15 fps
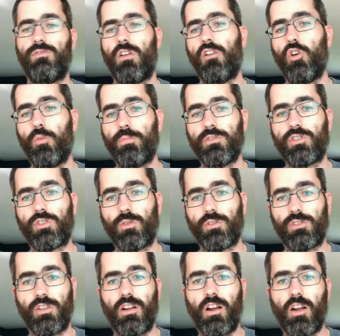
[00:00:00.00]
I'll open source
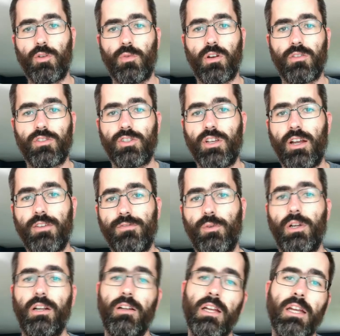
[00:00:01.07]
the hardware and
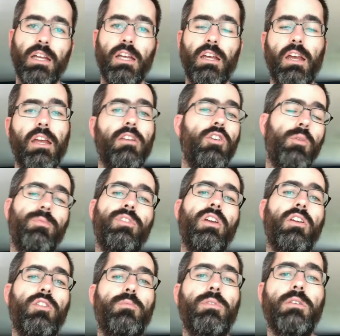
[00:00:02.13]
software, and hopefully
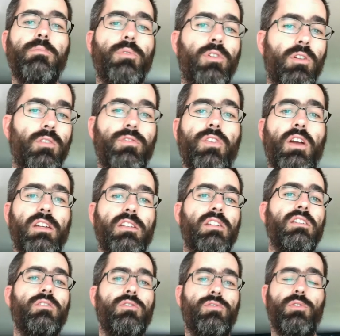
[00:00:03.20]
other people will find it
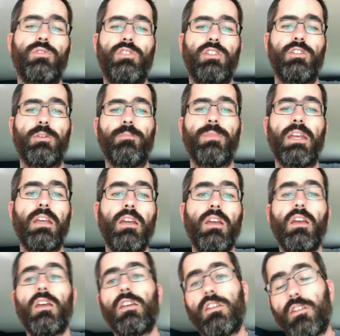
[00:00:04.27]
useful too.
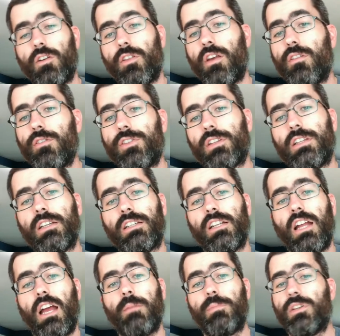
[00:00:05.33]
The other thing that could
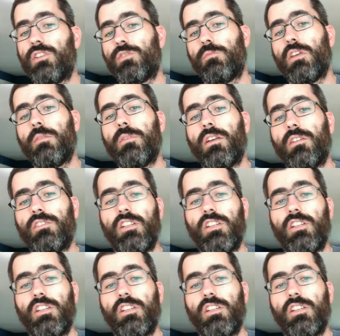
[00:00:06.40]
happen is maybe I'll end